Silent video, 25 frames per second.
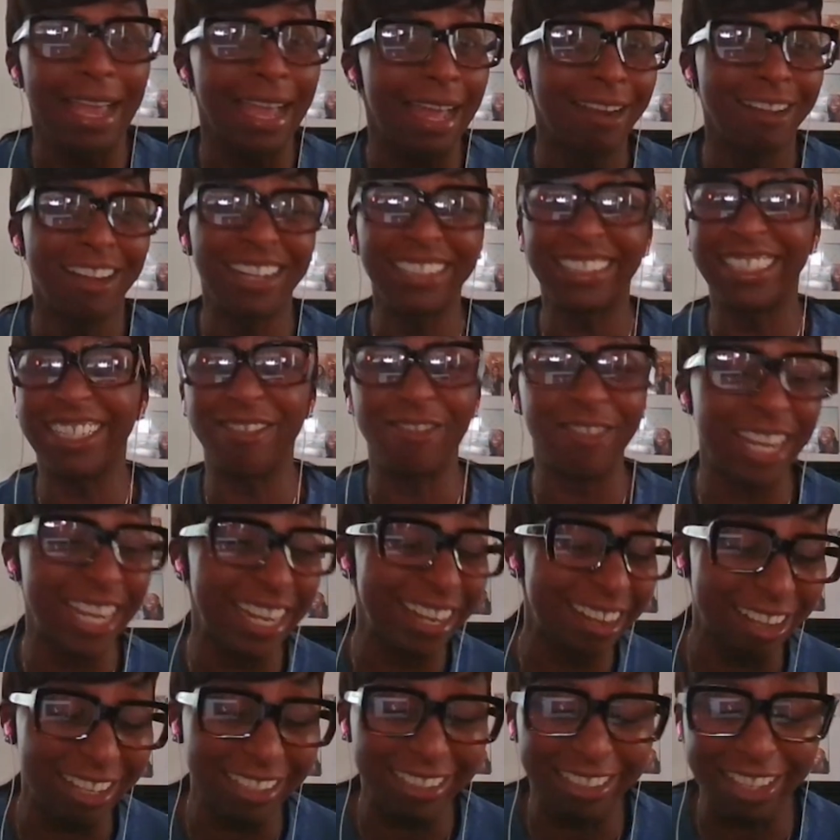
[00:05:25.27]
And I didn't
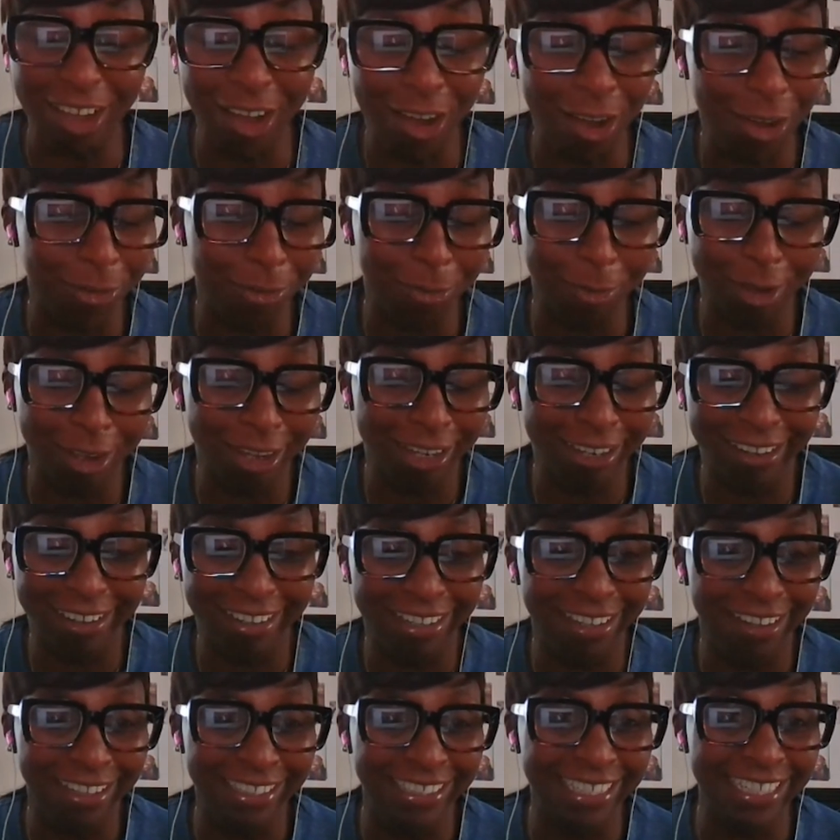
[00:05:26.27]
realize the hard work
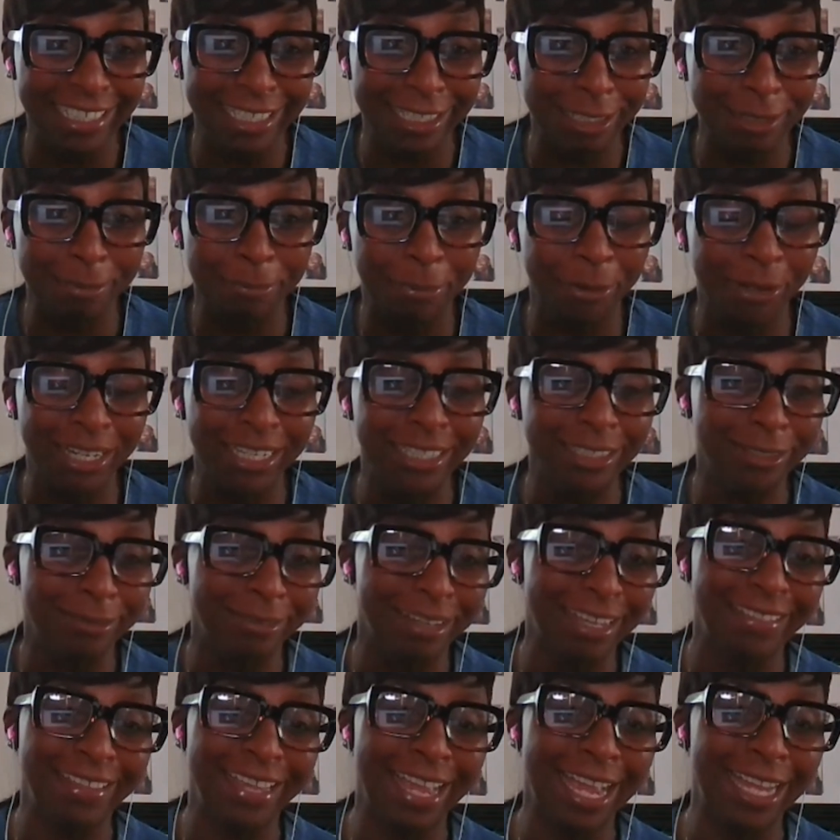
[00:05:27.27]
I needed to put
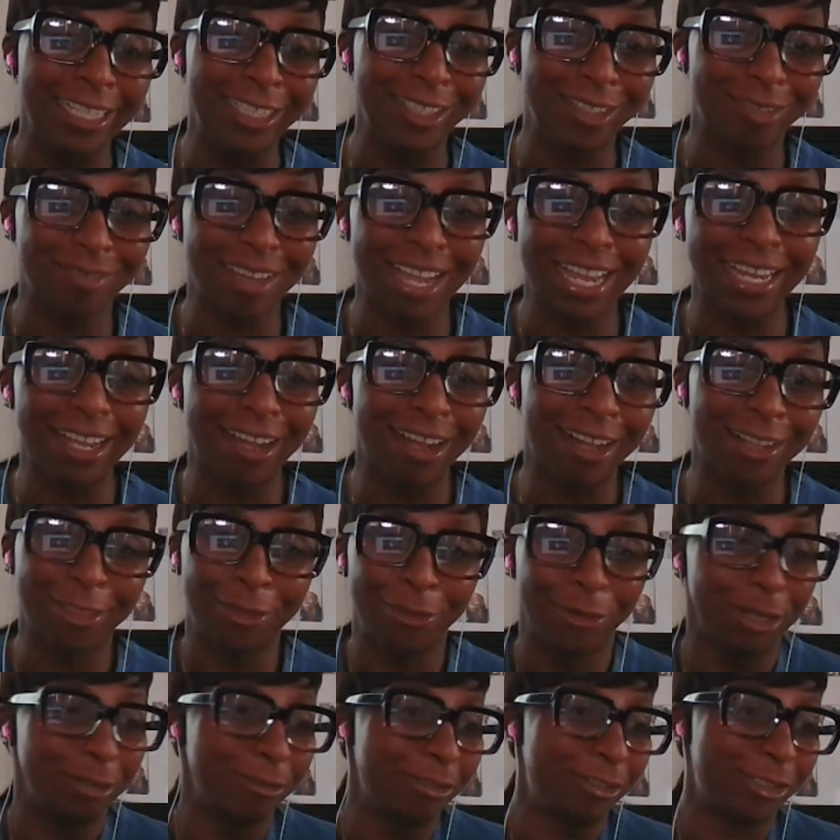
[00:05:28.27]
into it at the age of 8. I
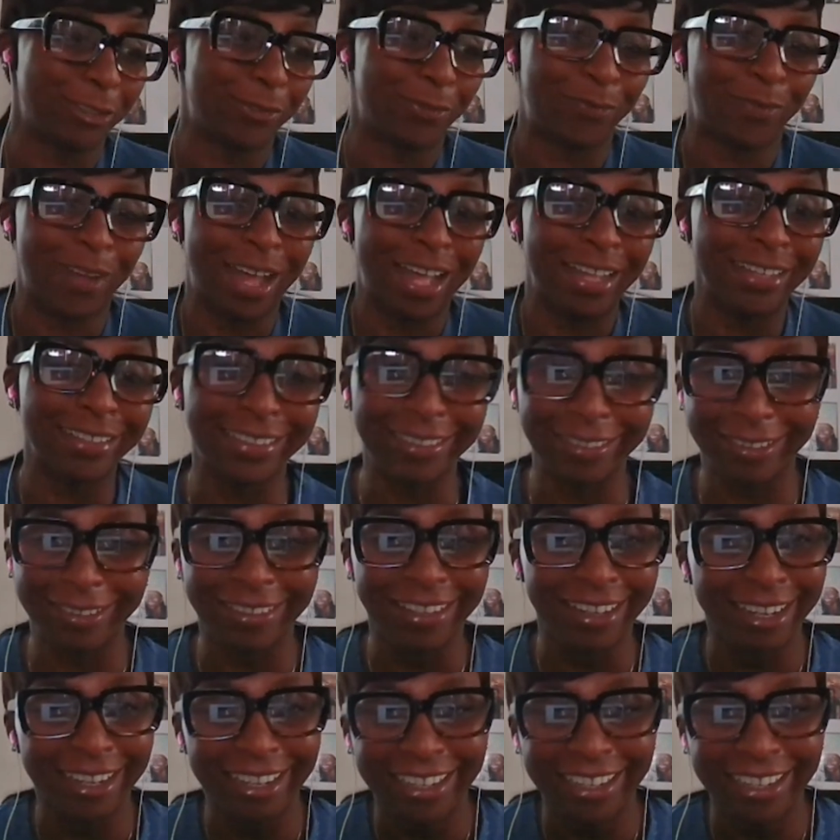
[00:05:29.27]
thought it was just fun and,